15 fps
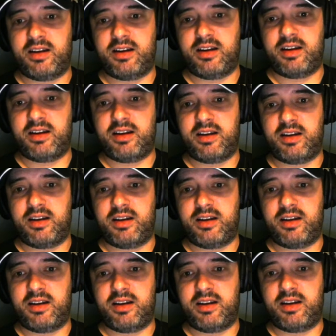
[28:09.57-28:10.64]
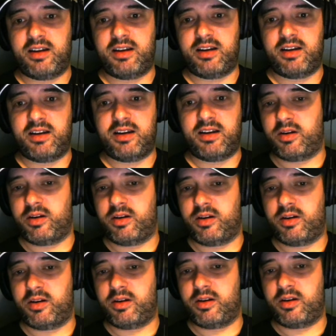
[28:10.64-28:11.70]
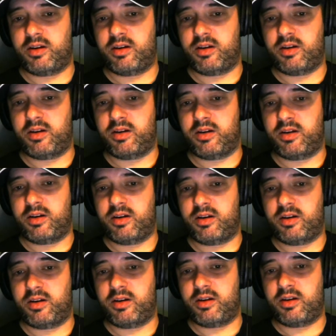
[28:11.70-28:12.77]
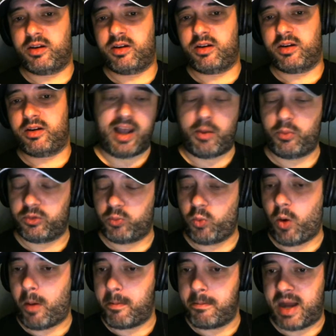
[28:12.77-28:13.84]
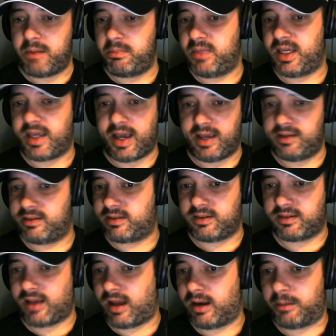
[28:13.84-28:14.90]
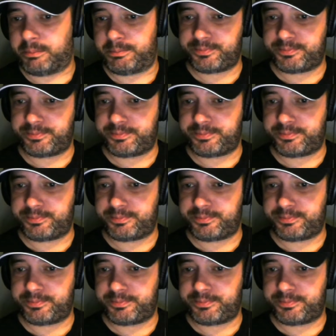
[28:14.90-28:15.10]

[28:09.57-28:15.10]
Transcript: considered removing him for a -4, unless that was what meant me getting to Salah.